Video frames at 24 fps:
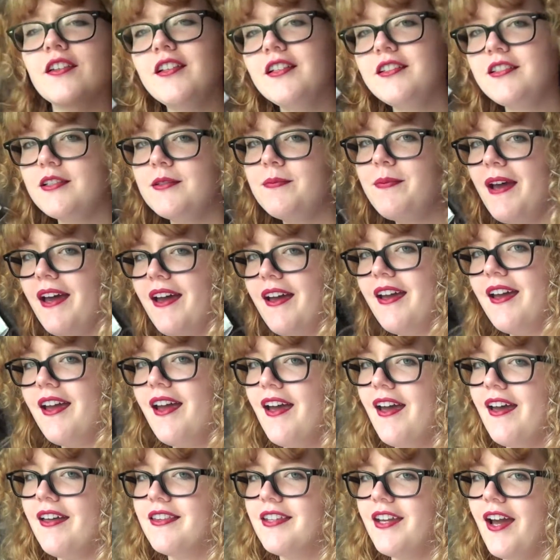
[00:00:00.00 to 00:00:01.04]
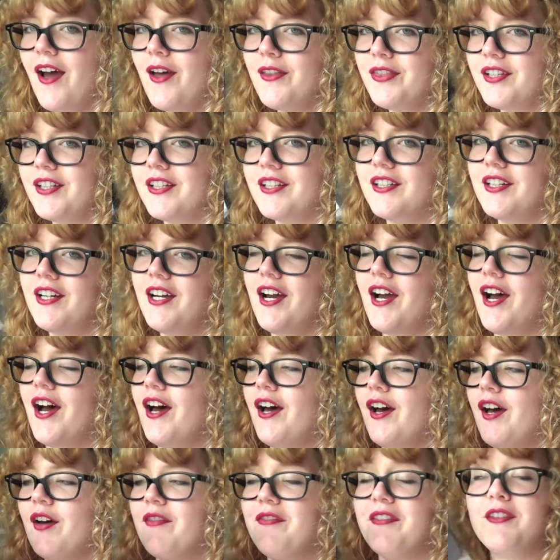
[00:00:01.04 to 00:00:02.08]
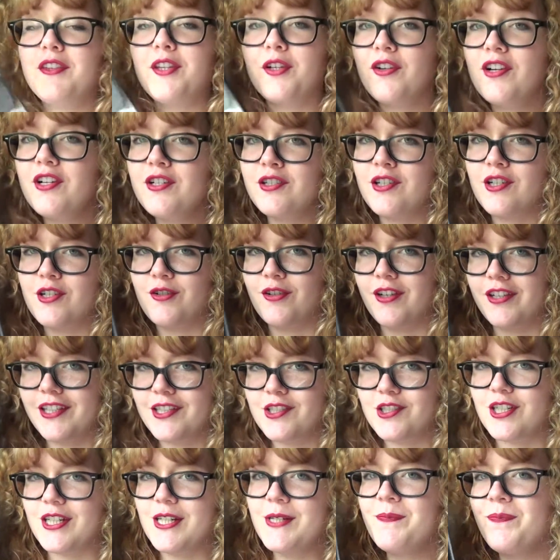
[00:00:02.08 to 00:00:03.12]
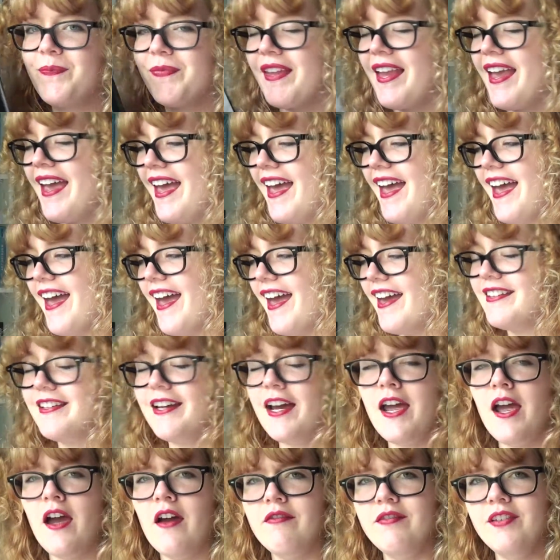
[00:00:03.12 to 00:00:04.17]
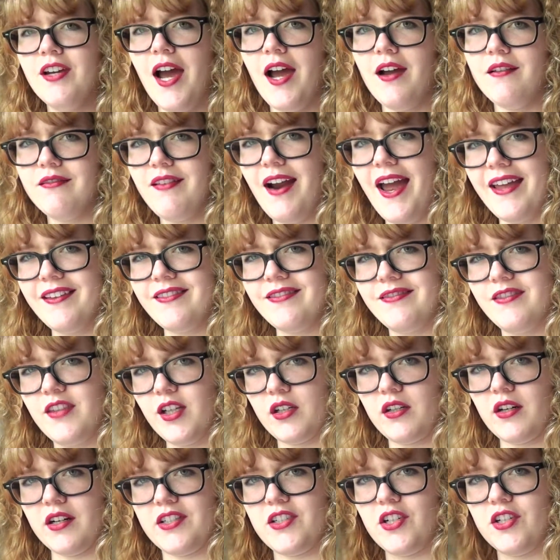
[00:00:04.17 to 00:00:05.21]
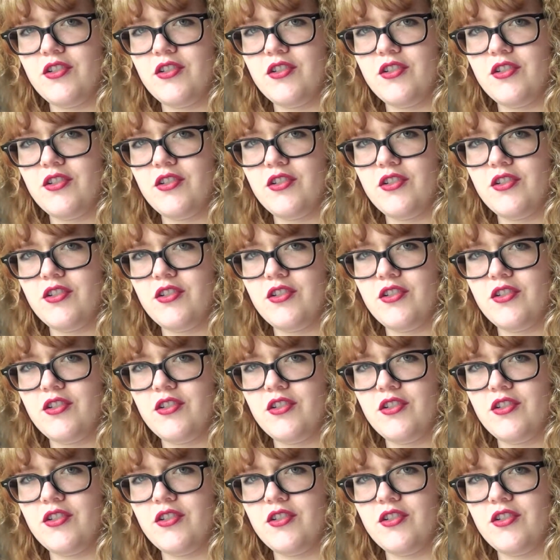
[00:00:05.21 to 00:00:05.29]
this is by the author of the Grisha trilogy, and I have not read the Grisha